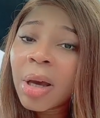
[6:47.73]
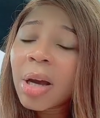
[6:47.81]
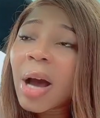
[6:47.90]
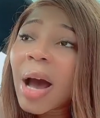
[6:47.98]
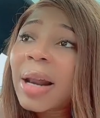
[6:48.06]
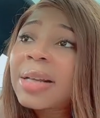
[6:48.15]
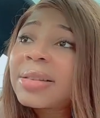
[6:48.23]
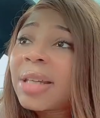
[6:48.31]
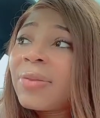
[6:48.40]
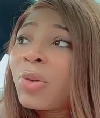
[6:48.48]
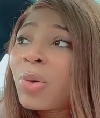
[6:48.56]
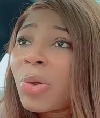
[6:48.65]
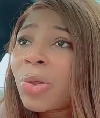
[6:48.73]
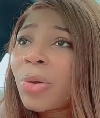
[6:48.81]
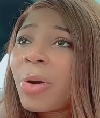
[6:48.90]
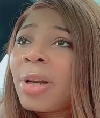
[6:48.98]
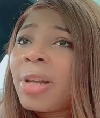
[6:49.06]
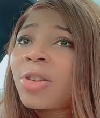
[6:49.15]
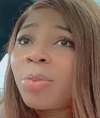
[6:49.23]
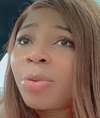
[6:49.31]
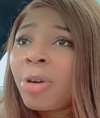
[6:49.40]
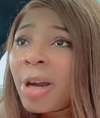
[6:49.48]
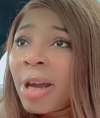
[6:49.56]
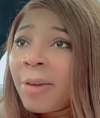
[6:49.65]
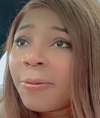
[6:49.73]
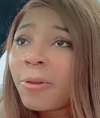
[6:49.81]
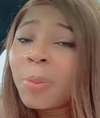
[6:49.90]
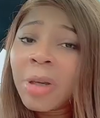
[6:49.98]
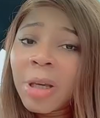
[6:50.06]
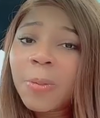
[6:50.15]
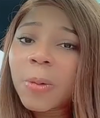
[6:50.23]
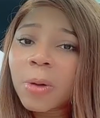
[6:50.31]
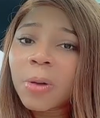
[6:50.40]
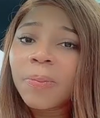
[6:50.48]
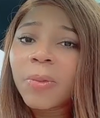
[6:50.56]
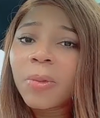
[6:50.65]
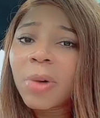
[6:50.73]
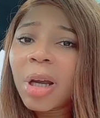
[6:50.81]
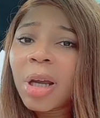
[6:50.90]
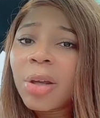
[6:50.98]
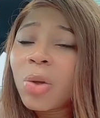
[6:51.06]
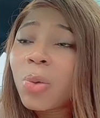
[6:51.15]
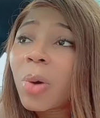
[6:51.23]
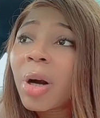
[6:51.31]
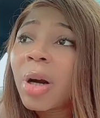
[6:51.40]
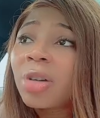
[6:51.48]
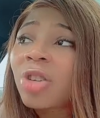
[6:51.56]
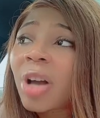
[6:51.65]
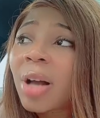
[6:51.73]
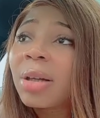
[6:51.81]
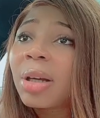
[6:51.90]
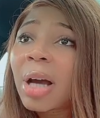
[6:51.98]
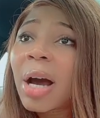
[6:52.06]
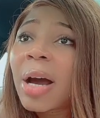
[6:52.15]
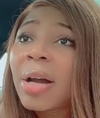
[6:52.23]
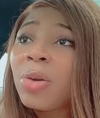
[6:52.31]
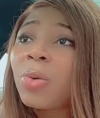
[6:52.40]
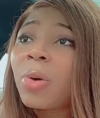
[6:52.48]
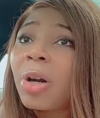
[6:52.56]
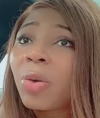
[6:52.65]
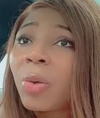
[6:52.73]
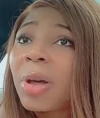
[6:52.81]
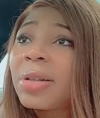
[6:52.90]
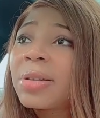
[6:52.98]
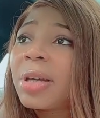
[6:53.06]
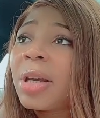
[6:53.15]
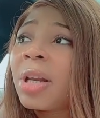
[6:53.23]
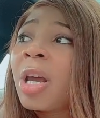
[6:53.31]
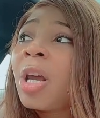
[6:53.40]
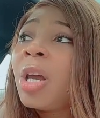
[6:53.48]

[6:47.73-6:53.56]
God has given you the authority to pray for people right? You are a child of God. You are anointed.